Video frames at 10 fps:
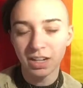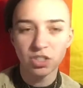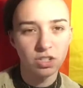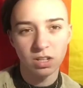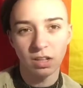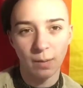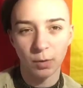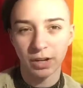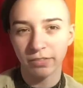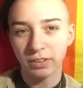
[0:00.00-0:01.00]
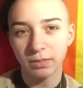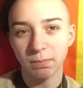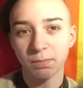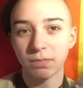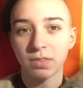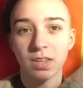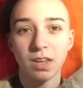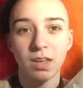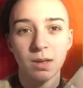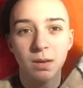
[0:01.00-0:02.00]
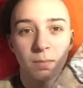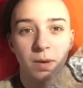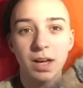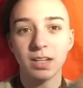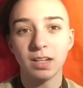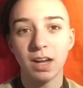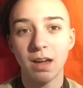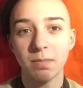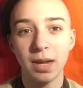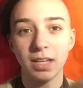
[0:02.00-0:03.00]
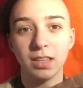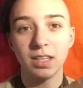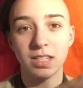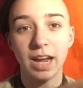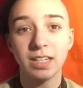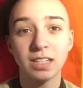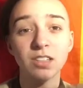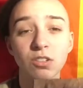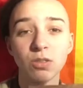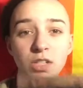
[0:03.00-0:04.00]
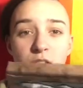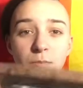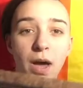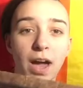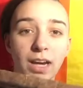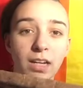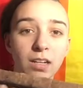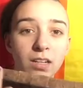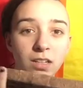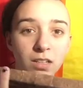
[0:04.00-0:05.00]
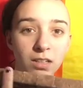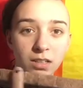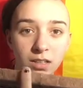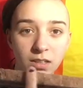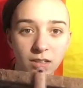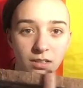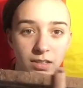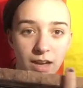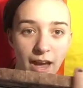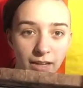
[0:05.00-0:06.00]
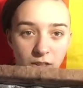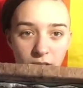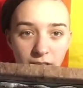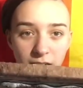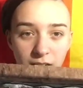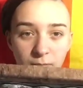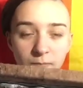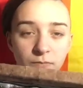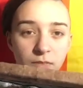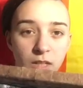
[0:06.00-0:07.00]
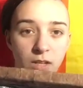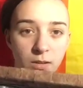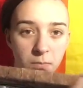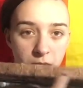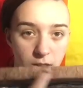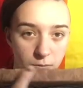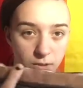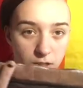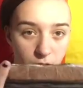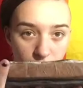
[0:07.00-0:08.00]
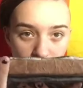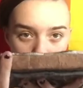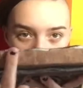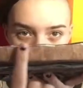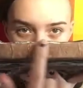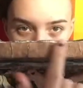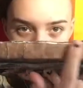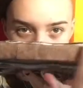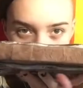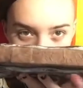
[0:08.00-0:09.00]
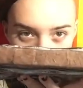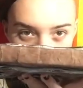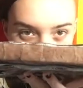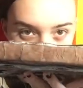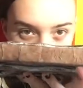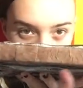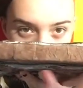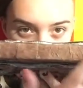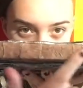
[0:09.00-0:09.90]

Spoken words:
It's just a lot more effort. But I made this. I didn't do the spine accurately because we do have like a really small spine here.